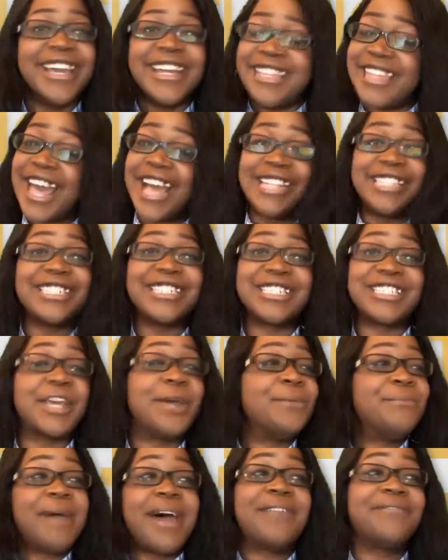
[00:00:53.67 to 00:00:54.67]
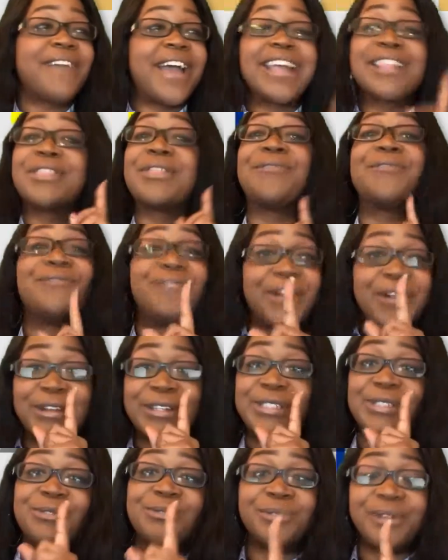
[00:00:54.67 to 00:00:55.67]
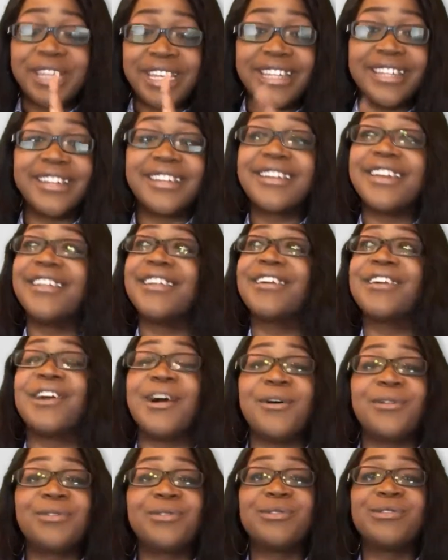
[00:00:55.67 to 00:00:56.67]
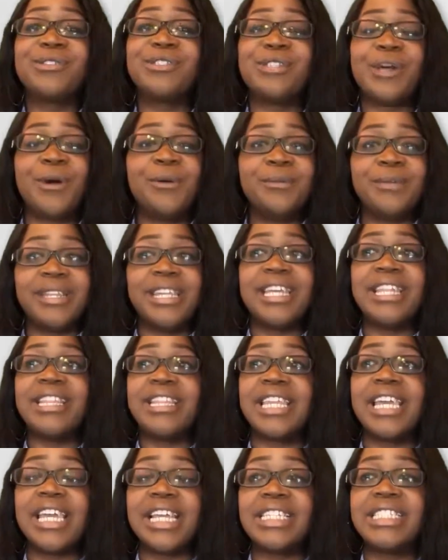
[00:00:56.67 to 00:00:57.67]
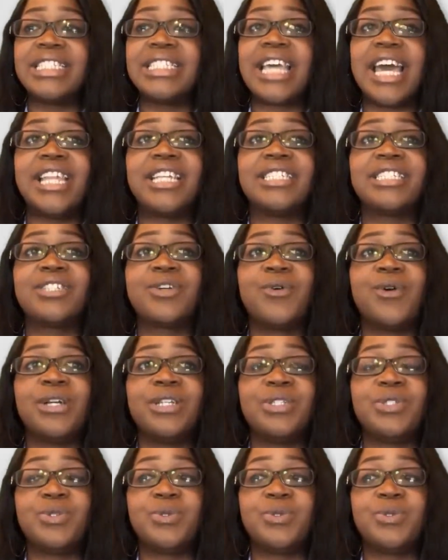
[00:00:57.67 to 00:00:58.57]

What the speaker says: That's just, matter of fact, the first week you're gonna go through so many things that is going